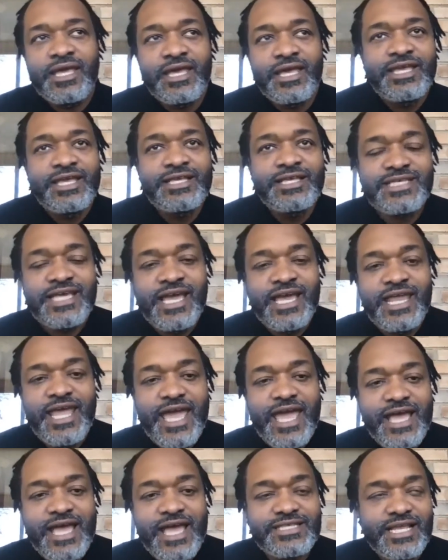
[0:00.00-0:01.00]
He said,
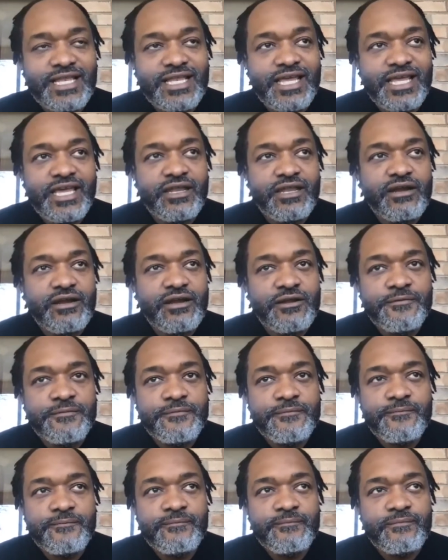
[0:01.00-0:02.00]
as a leader,
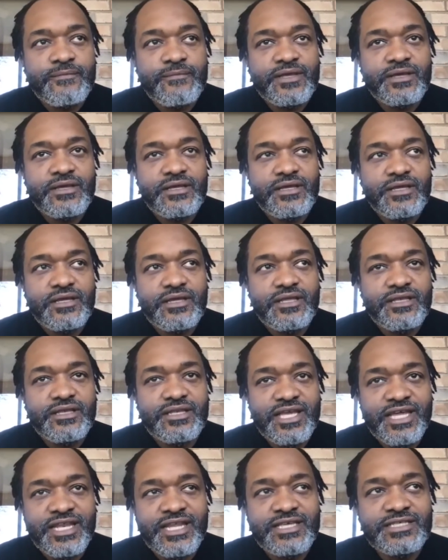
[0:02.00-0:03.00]

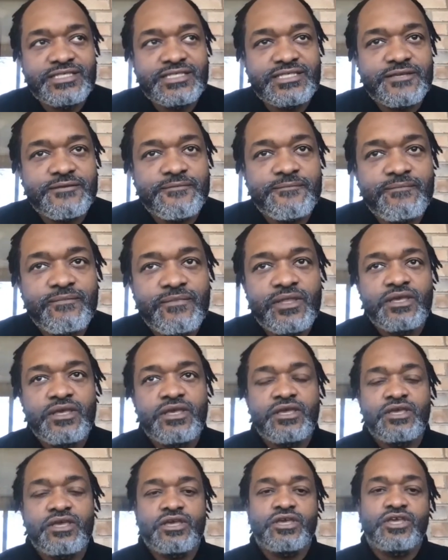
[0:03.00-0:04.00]
Dennis,
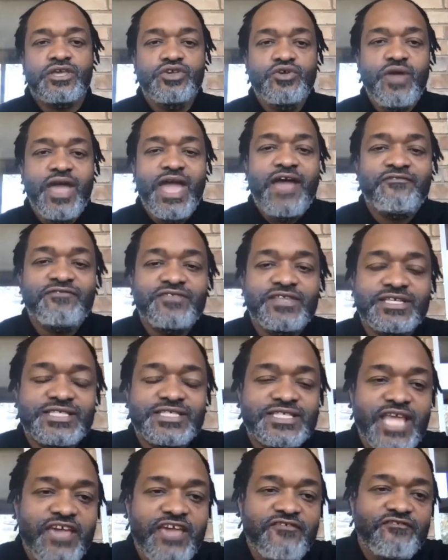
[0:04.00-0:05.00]
you have to
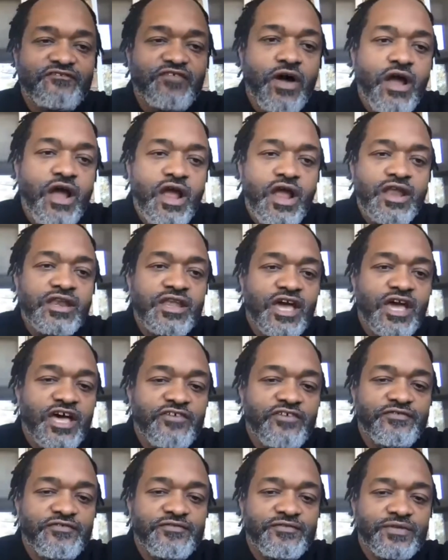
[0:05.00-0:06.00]
stay far
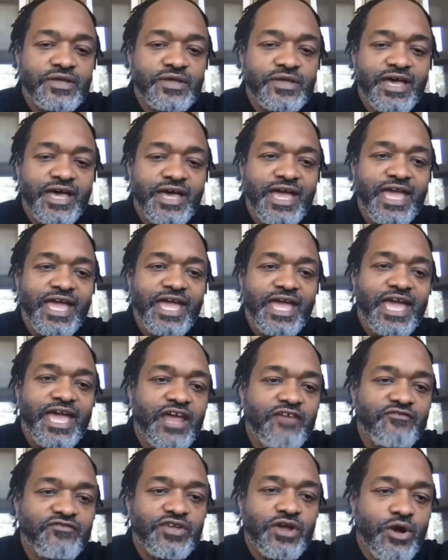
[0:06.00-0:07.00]
enough ahead
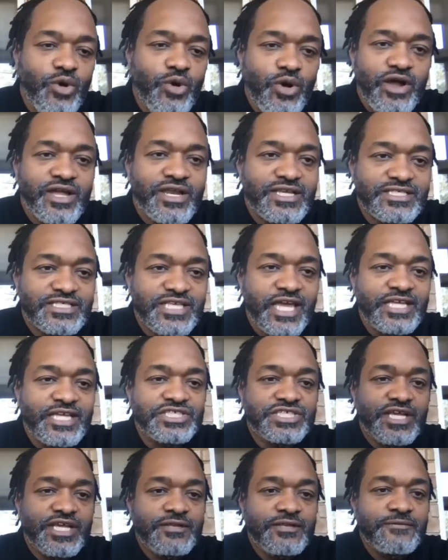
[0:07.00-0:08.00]
of your
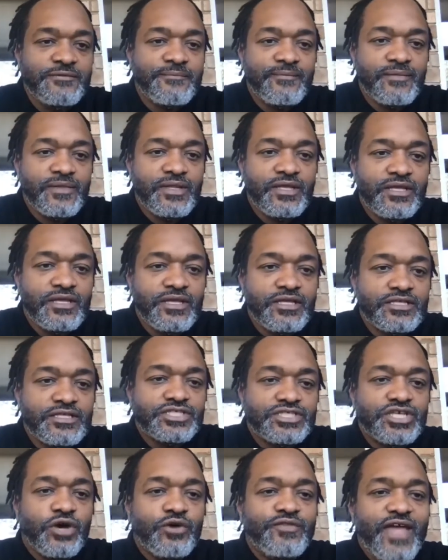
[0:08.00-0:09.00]
organization
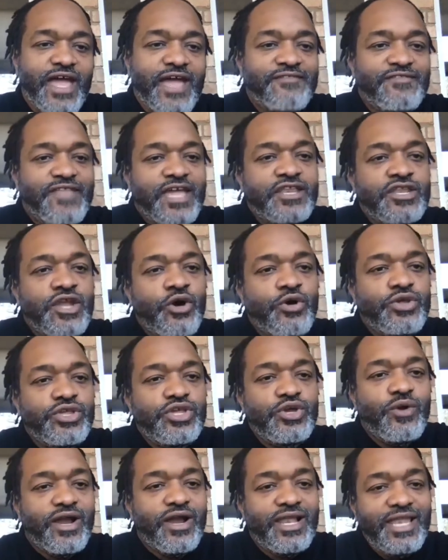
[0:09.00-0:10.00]
so that they know
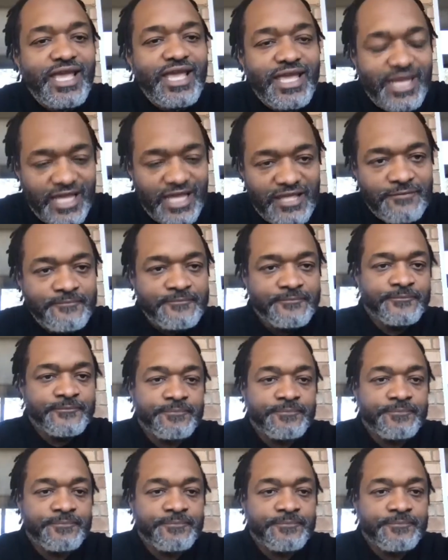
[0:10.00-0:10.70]
you are leading,